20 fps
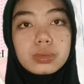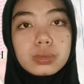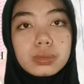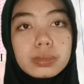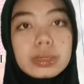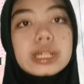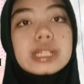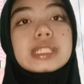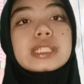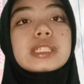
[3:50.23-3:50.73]

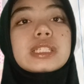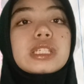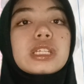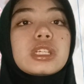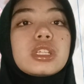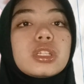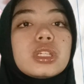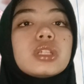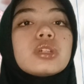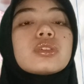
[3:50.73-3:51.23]
must
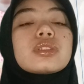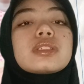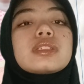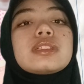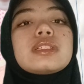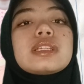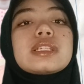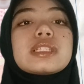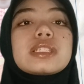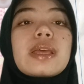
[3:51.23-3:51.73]
use
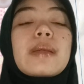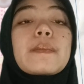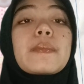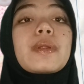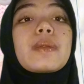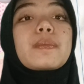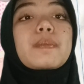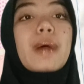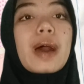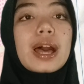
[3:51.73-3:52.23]
the
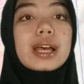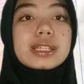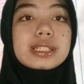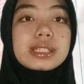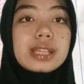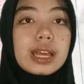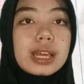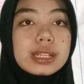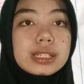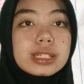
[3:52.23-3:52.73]
simple past
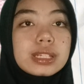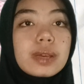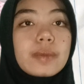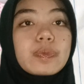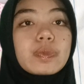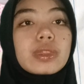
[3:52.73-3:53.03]
tense.